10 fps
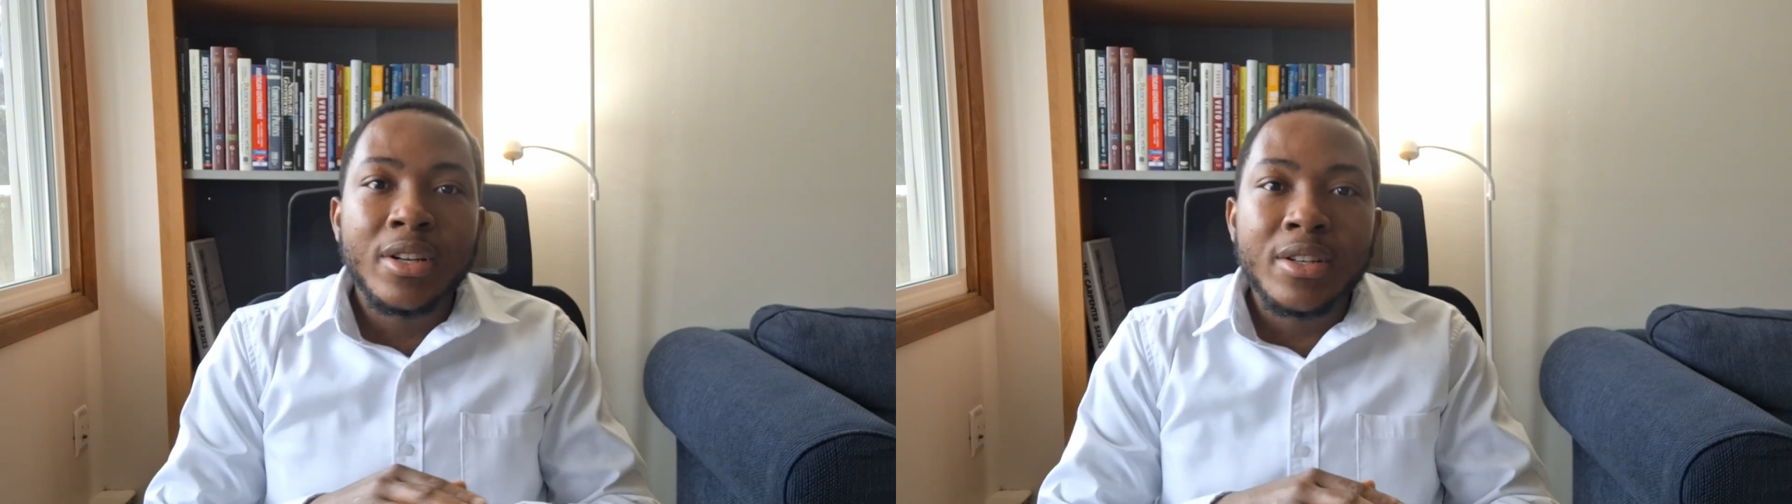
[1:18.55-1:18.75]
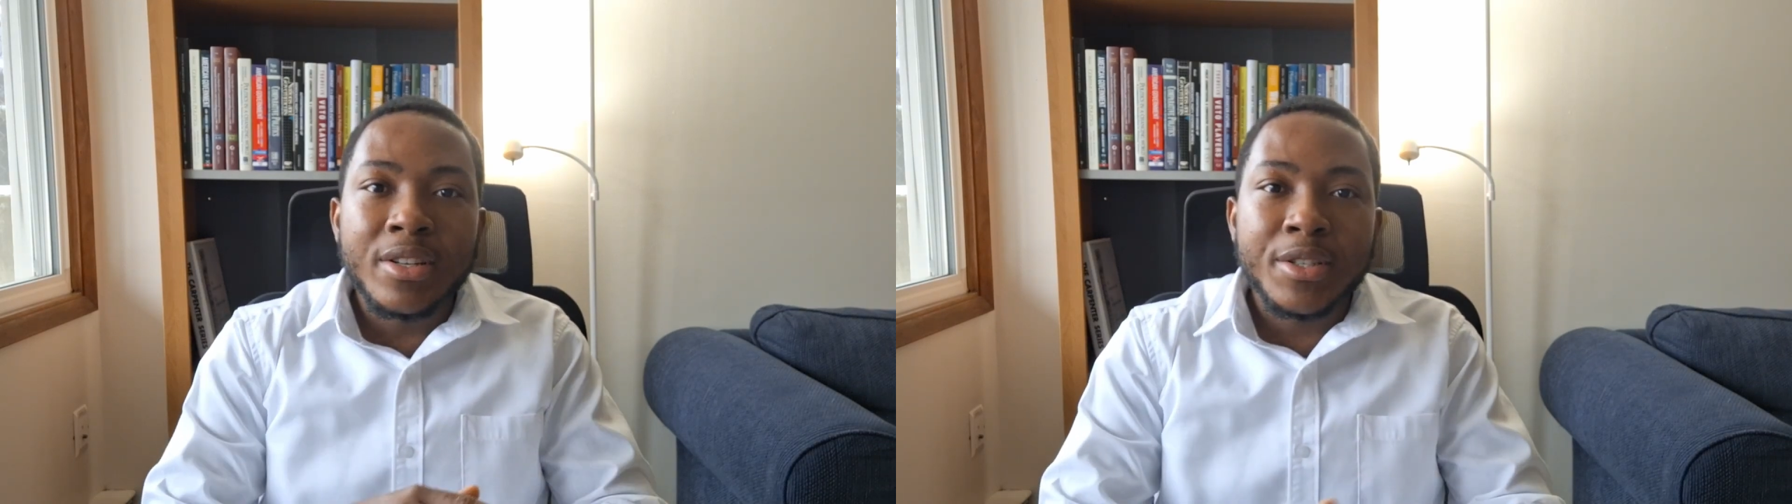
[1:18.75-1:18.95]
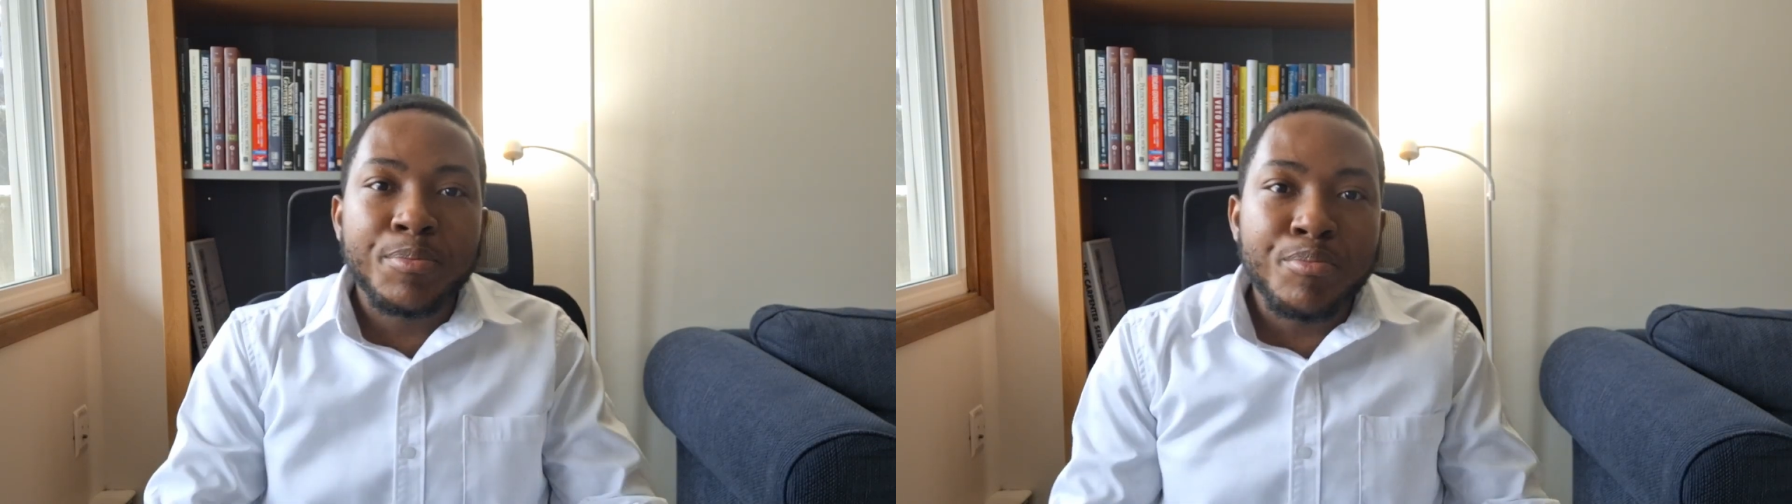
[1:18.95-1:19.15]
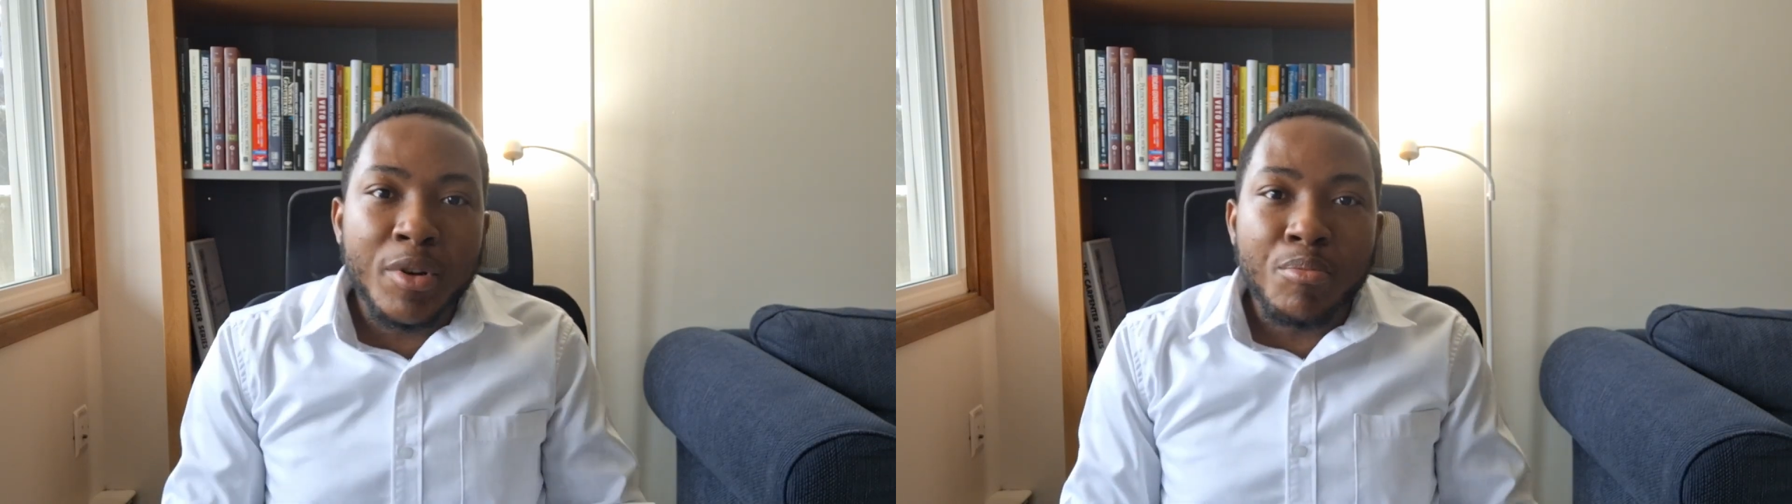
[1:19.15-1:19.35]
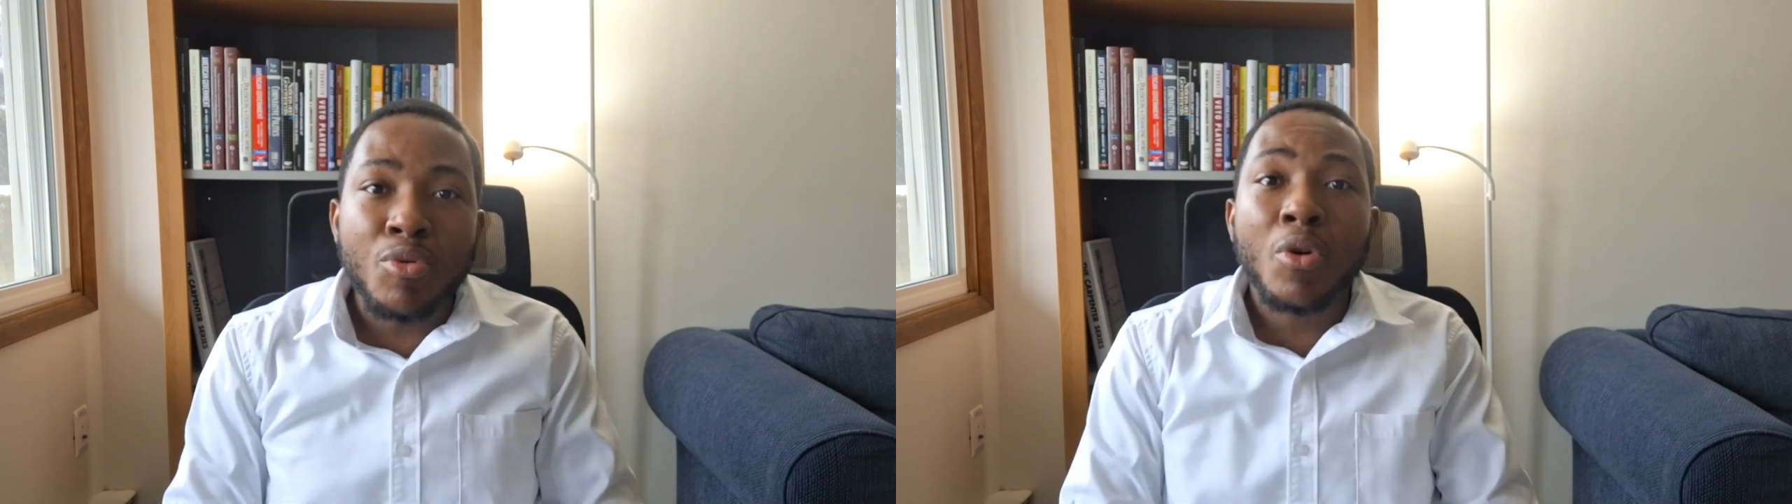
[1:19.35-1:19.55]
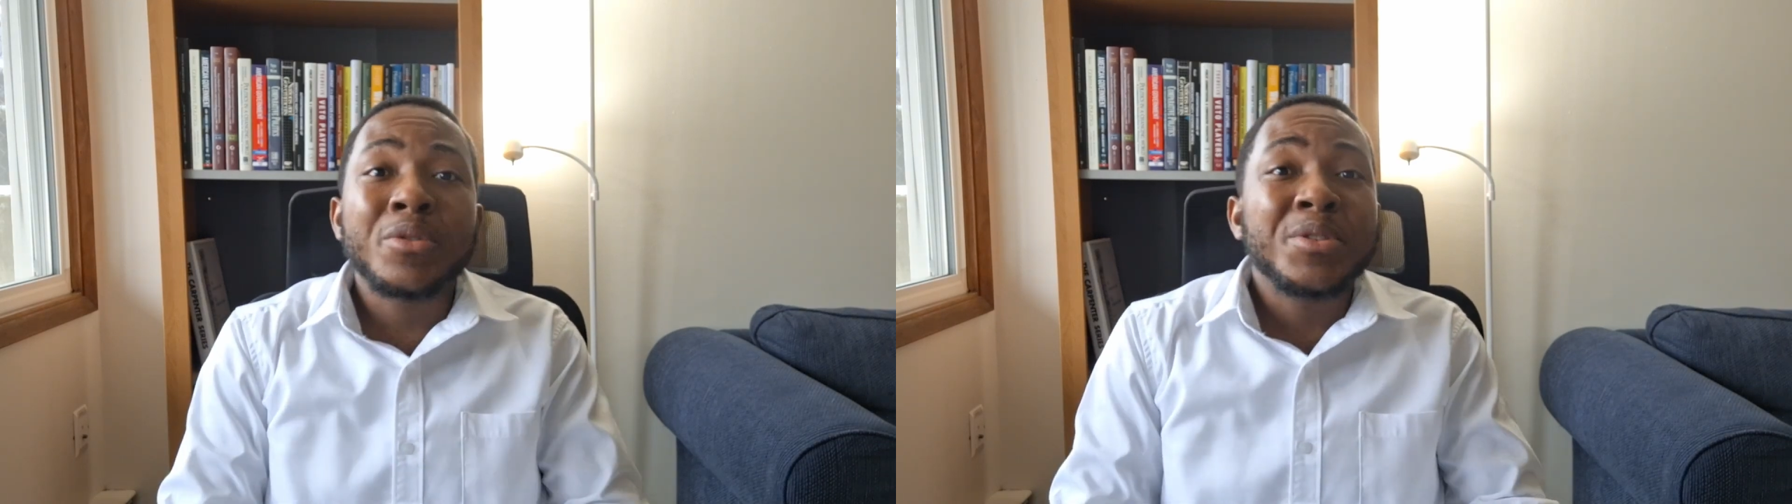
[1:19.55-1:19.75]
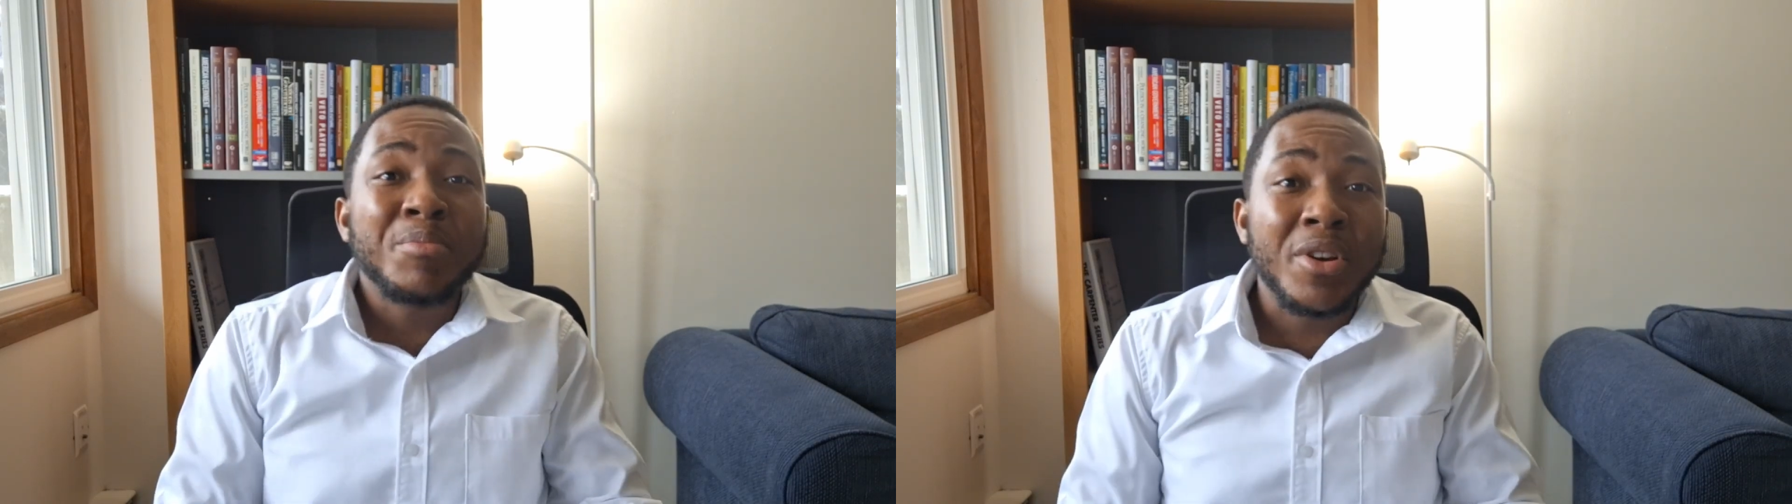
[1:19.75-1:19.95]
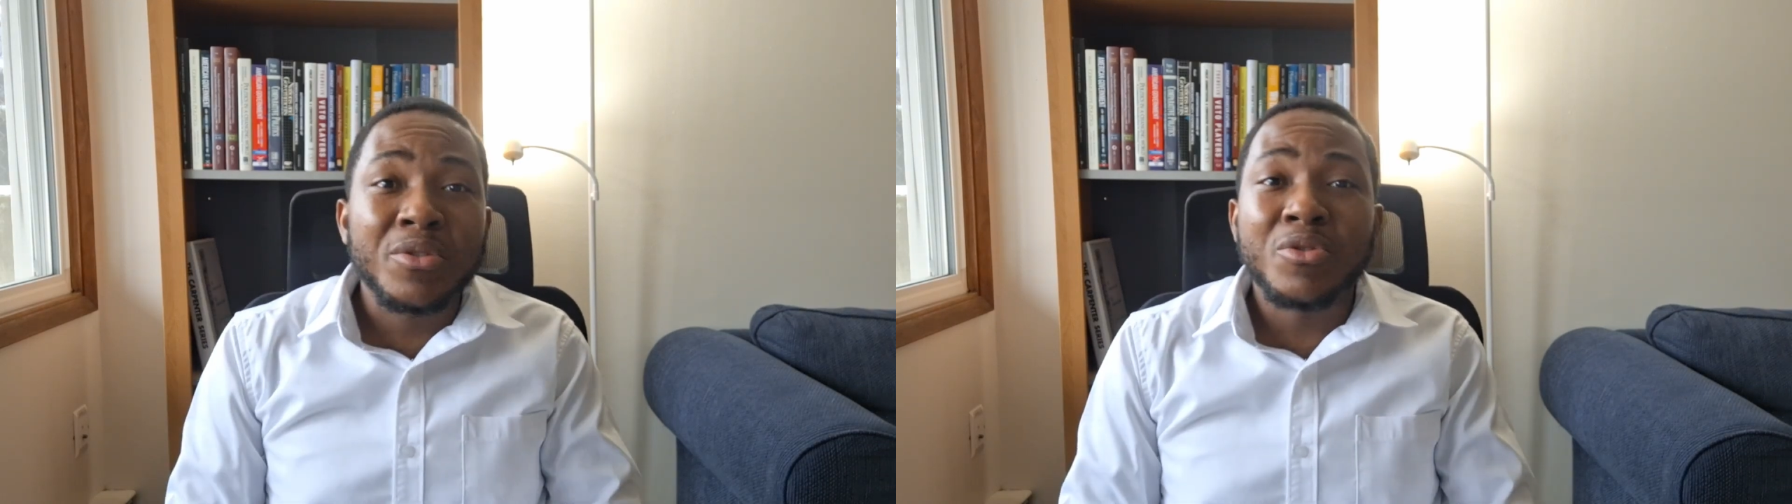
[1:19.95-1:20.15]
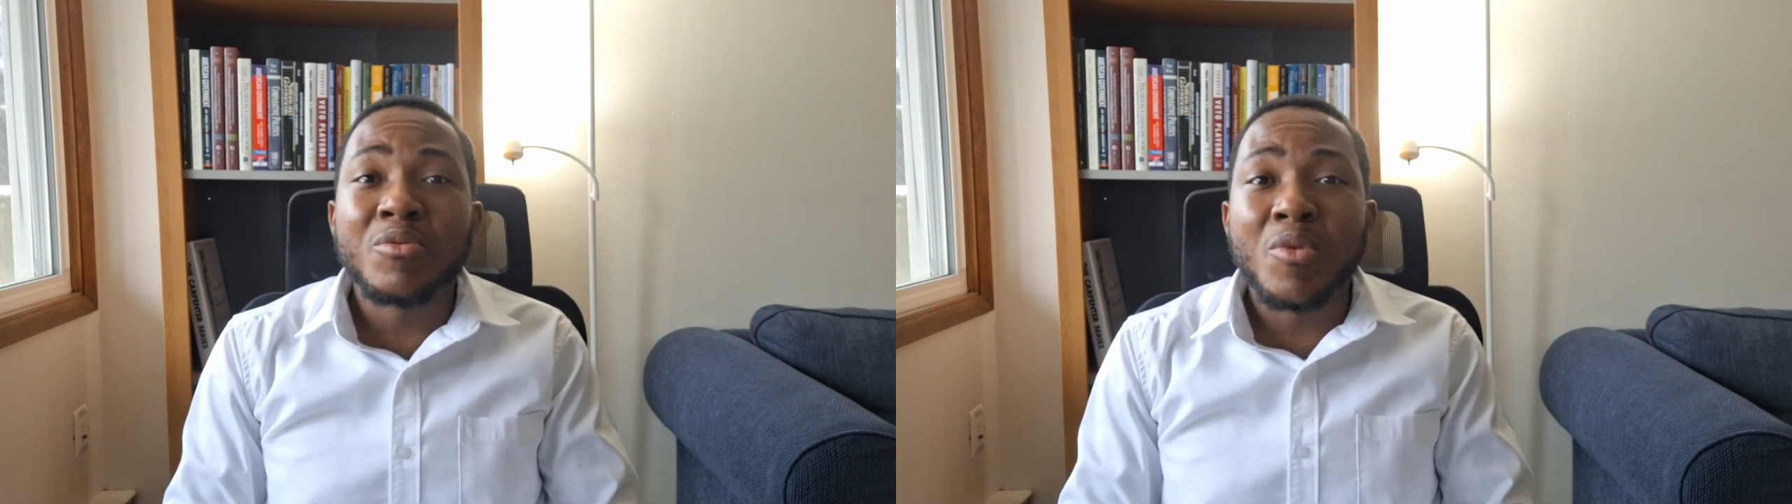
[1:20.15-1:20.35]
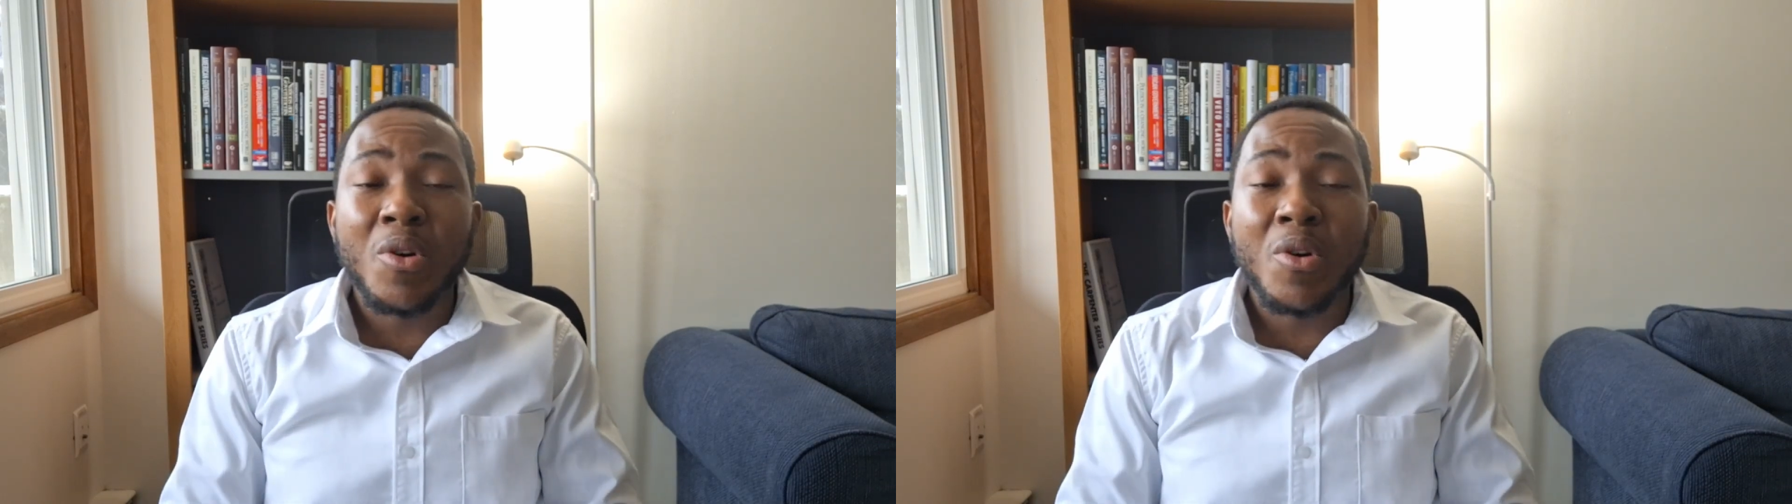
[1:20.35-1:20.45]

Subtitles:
the broad spectrum